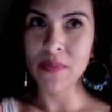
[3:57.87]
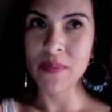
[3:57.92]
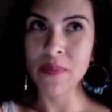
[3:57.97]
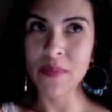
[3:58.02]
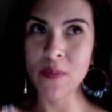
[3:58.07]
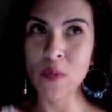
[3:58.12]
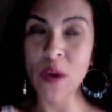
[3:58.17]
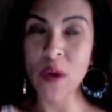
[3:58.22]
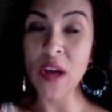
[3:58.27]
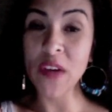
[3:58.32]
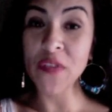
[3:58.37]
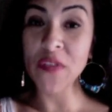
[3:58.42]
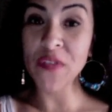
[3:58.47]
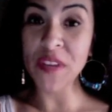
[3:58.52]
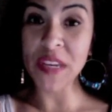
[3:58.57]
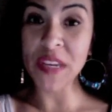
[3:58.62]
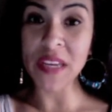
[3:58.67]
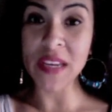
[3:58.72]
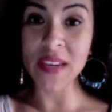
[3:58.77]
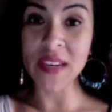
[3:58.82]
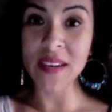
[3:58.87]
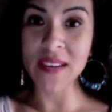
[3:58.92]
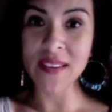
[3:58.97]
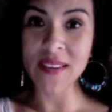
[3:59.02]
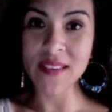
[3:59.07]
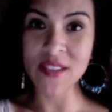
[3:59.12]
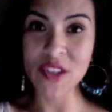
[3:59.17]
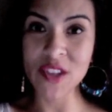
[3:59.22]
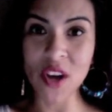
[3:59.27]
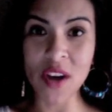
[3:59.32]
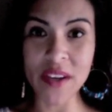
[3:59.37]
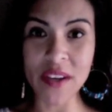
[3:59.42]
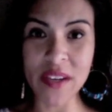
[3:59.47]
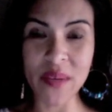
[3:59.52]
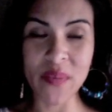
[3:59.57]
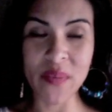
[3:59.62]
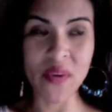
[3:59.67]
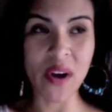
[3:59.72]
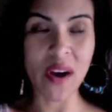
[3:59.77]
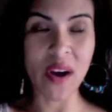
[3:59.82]
well-fitting
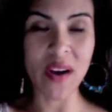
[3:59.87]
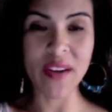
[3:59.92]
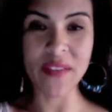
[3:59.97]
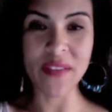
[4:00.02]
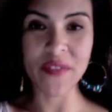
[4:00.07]
jogging bra if